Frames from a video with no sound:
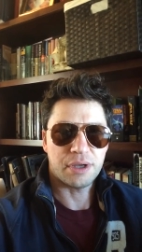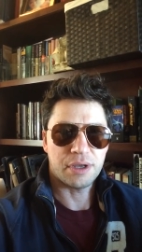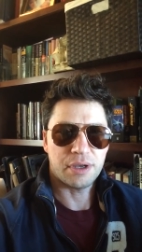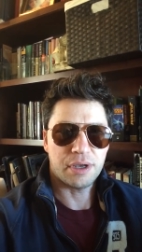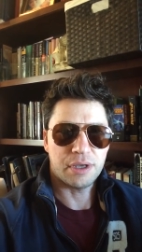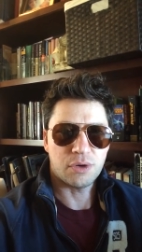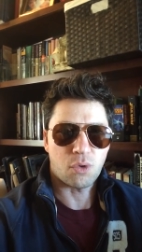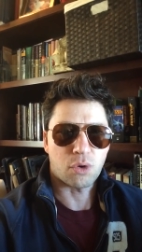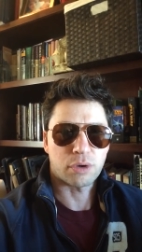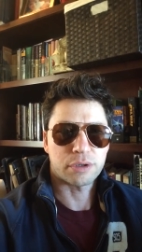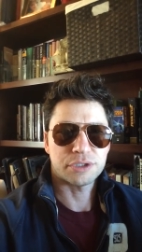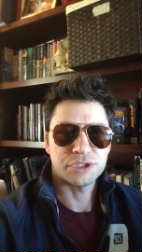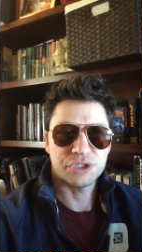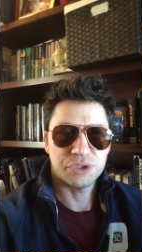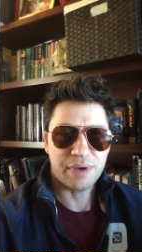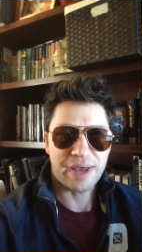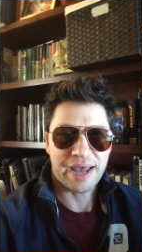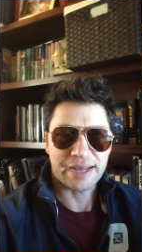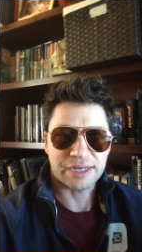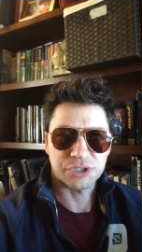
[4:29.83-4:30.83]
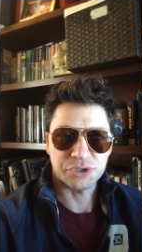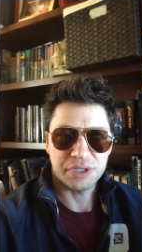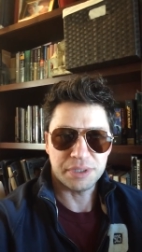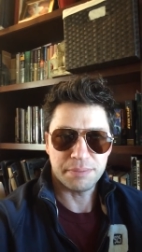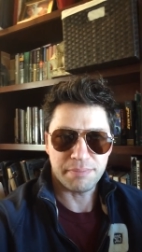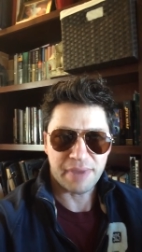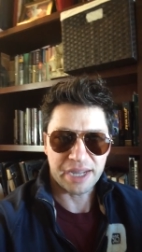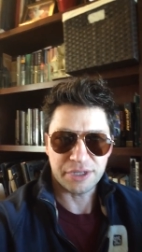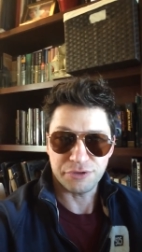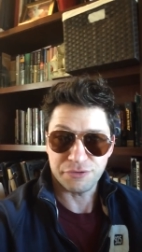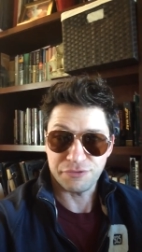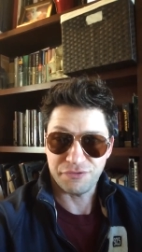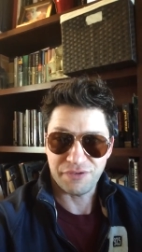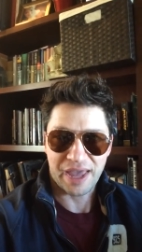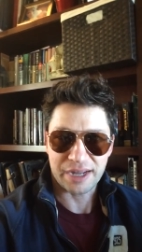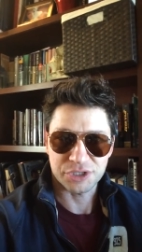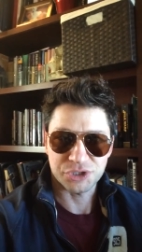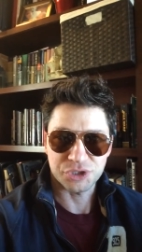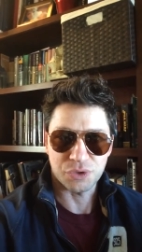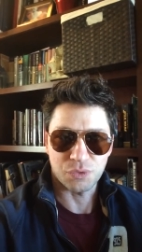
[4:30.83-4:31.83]
in order to actually
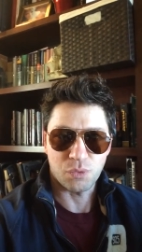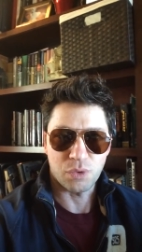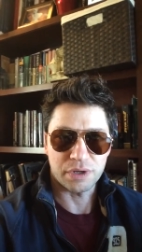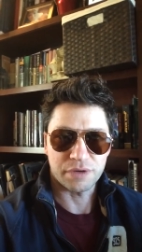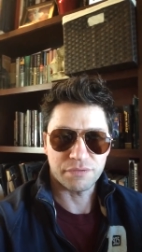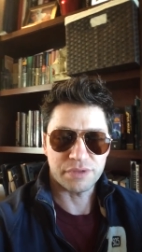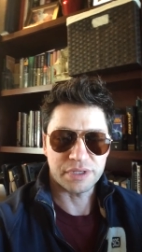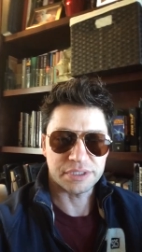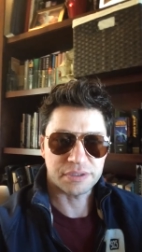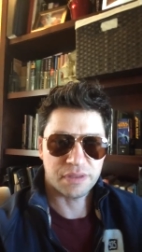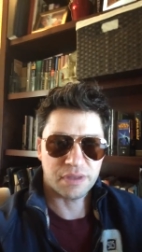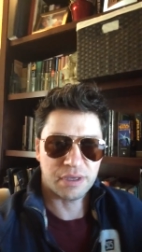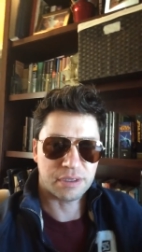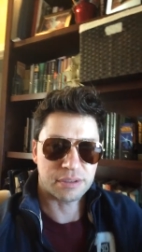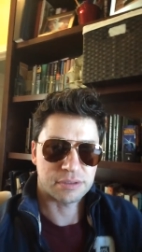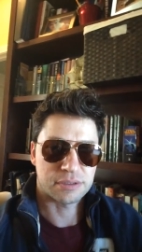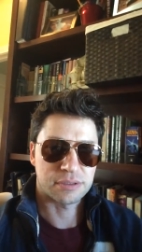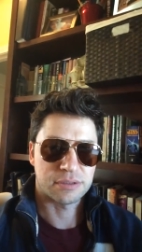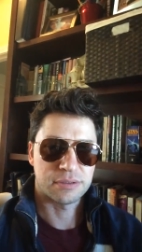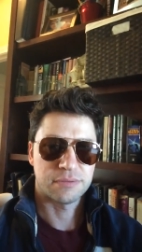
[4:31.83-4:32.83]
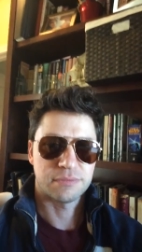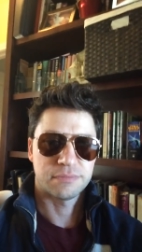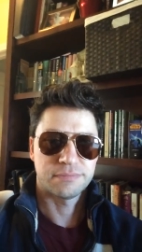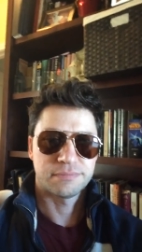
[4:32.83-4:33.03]
manufacture one of these things.